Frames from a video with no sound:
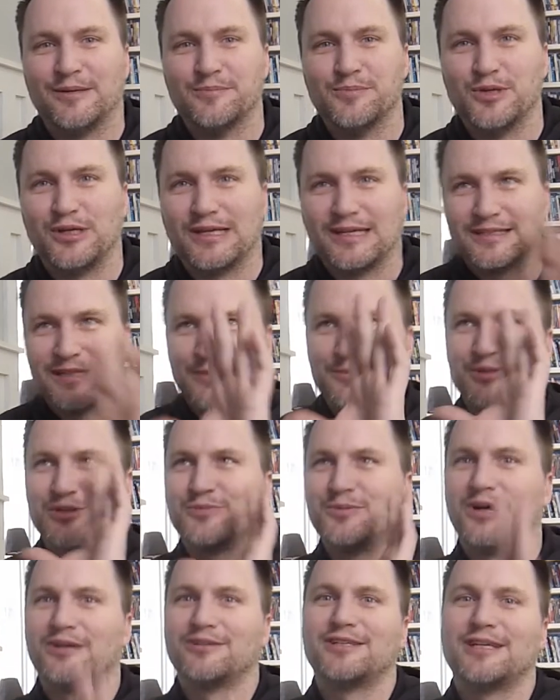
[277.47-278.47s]
because I'm a
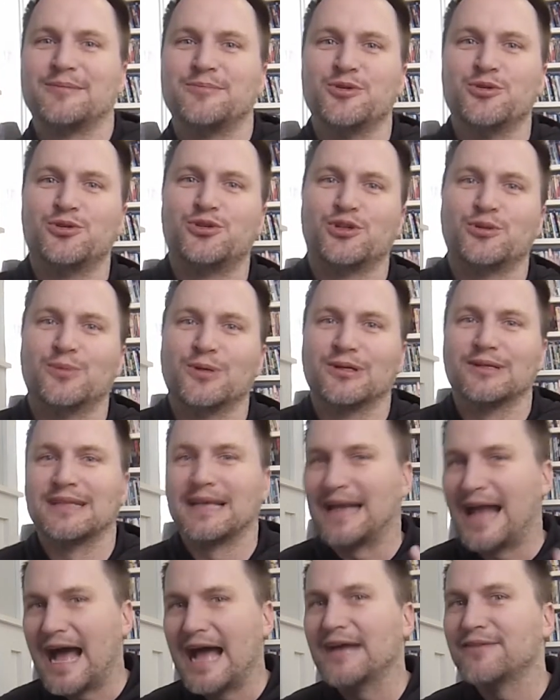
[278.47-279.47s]
small-time YouTuber,
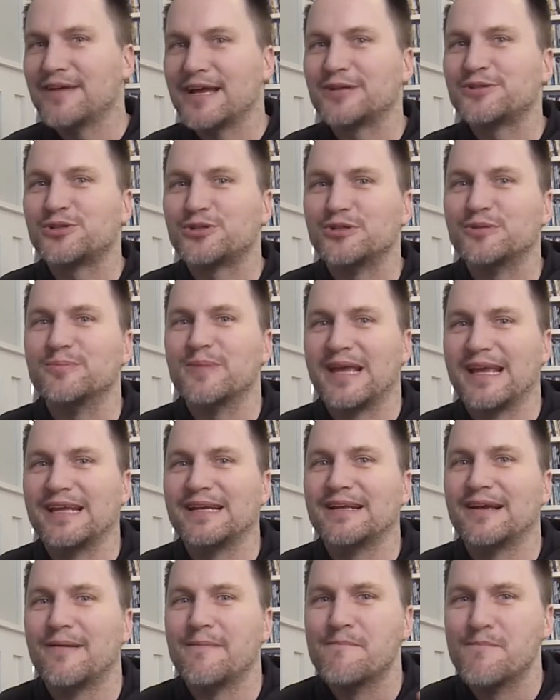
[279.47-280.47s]
that I've actually
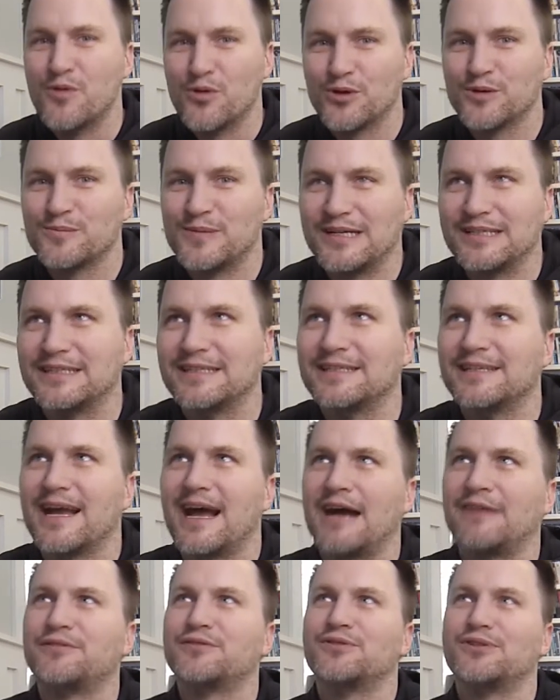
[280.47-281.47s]
made more money
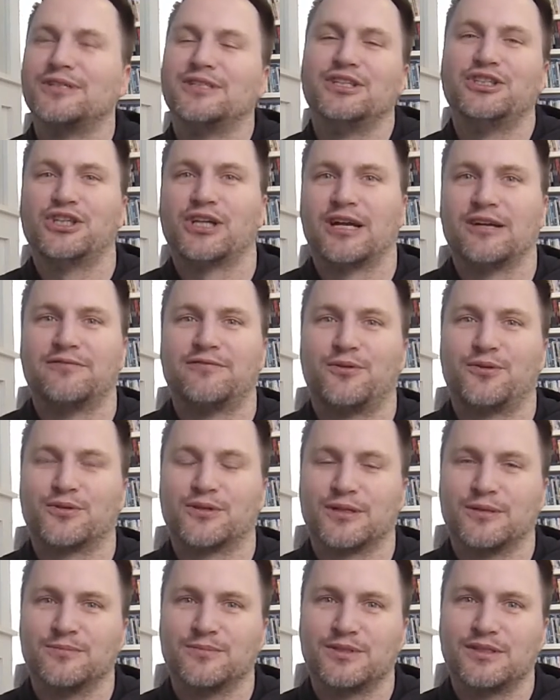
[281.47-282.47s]
off of the DJI
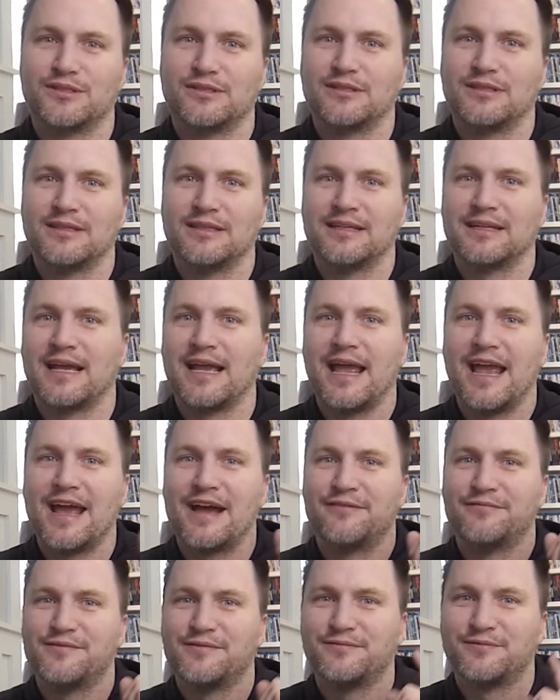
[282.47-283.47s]
forums than I
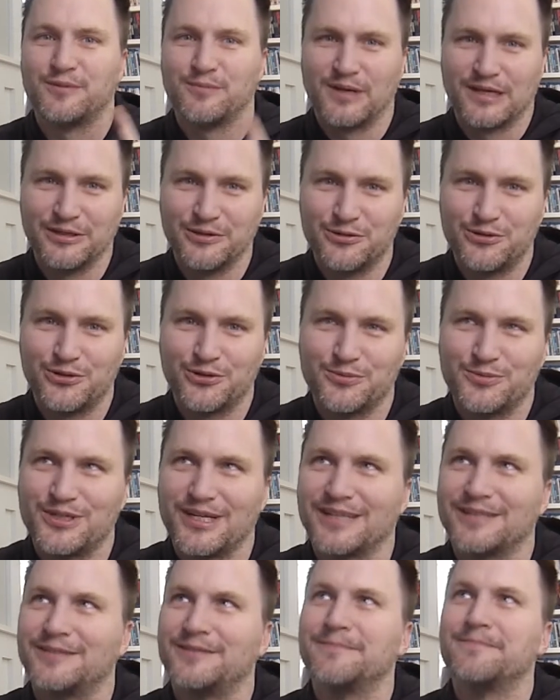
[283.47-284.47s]
have from my YouTube
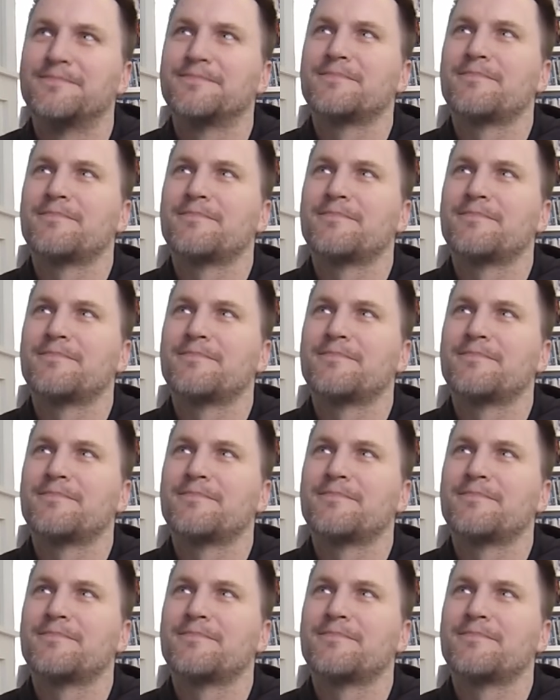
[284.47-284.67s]
channel.